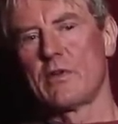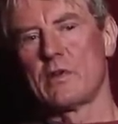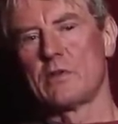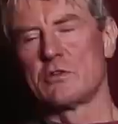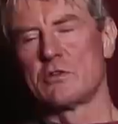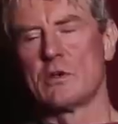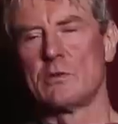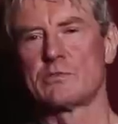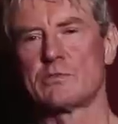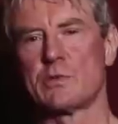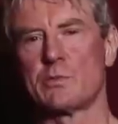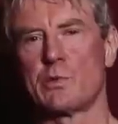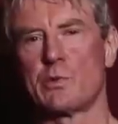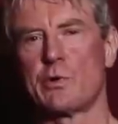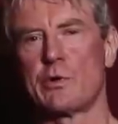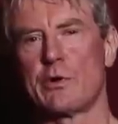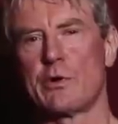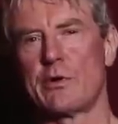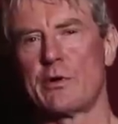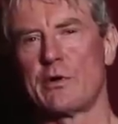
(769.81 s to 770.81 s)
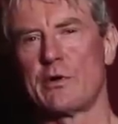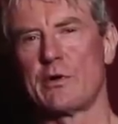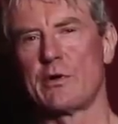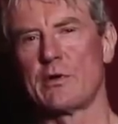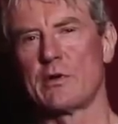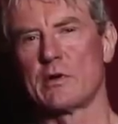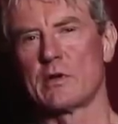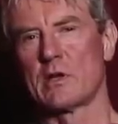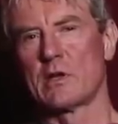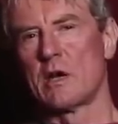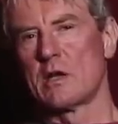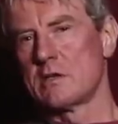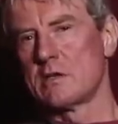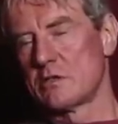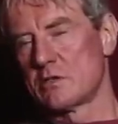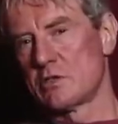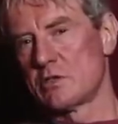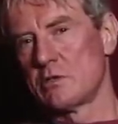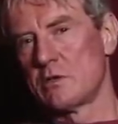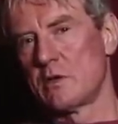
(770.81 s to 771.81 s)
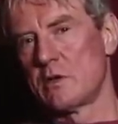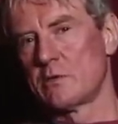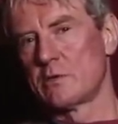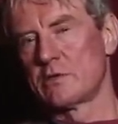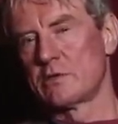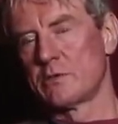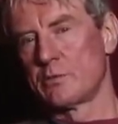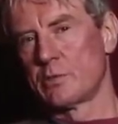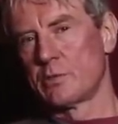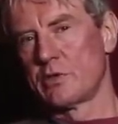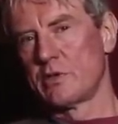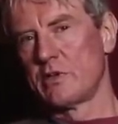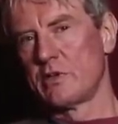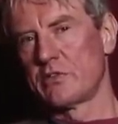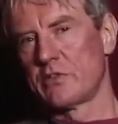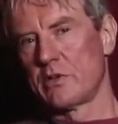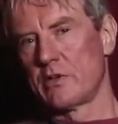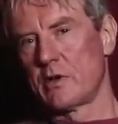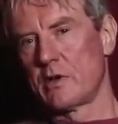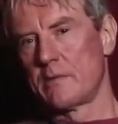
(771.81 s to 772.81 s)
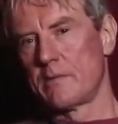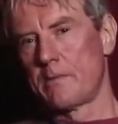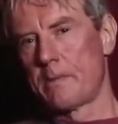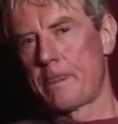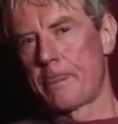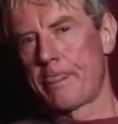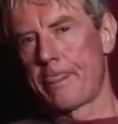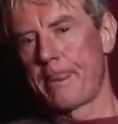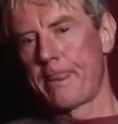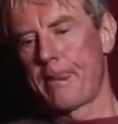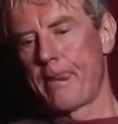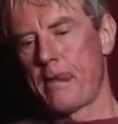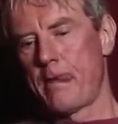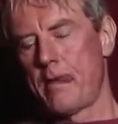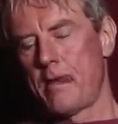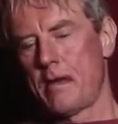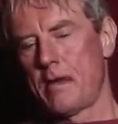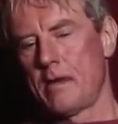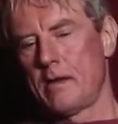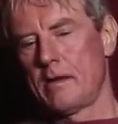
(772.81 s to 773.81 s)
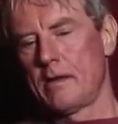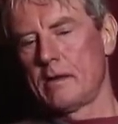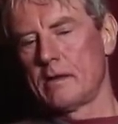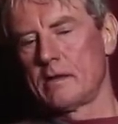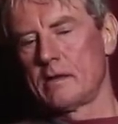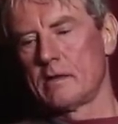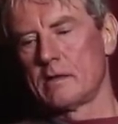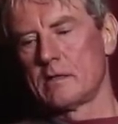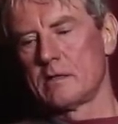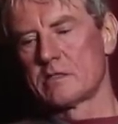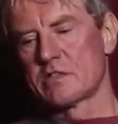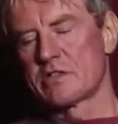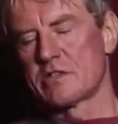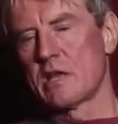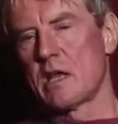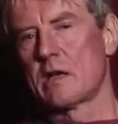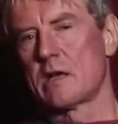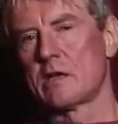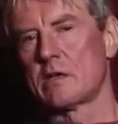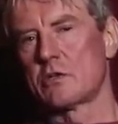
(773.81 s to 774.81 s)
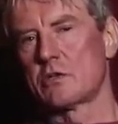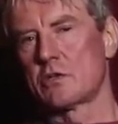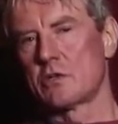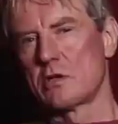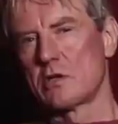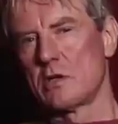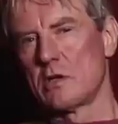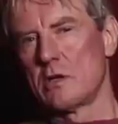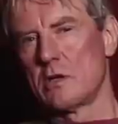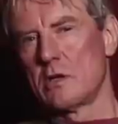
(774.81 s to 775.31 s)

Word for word: and jumped the border and got in a shootout with the police there in Saanich.